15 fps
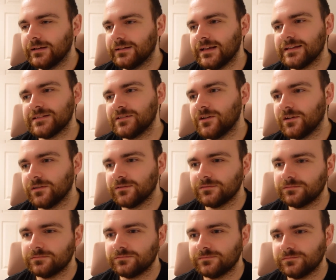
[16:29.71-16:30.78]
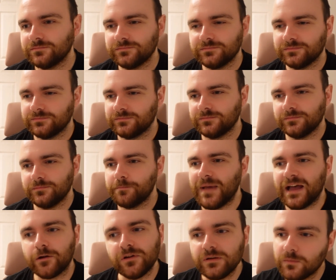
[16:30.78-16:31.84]
That's not
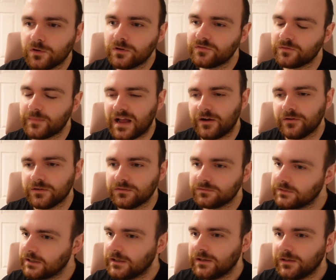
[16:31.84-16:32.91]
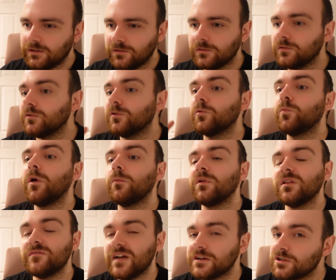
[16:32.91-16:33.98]
Machrie Moor from Arran, or what
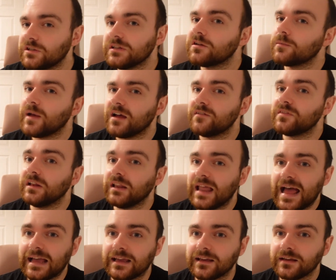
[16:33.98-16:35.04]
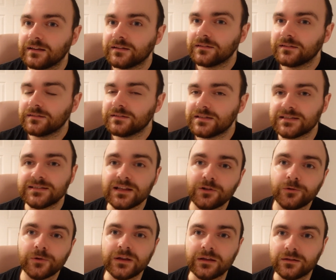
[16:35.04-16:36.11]
will eventually come out of the Lagg
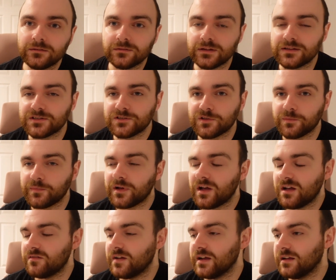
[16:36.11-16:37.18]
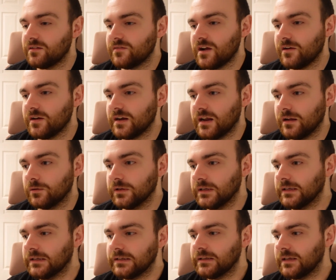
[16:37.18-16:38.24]
distillery at the southern part of, of Arran now.
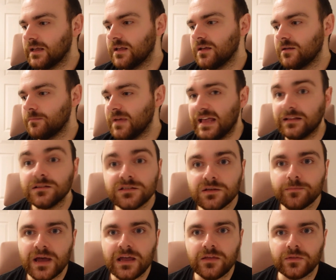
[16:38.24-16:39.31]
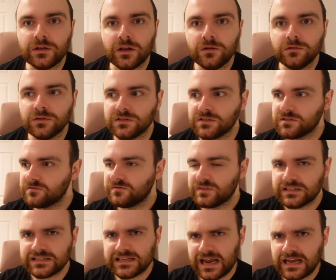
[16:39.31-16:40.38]
Um, Ailsa Bay in the lowlands, a
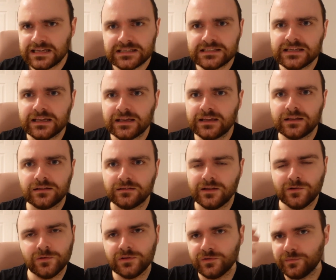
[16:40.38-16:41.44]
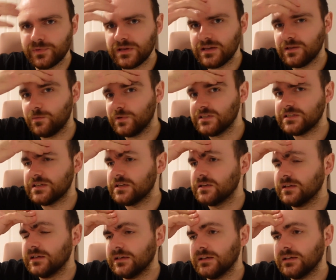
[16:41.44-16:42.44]
fantastic lowland peated whiskey.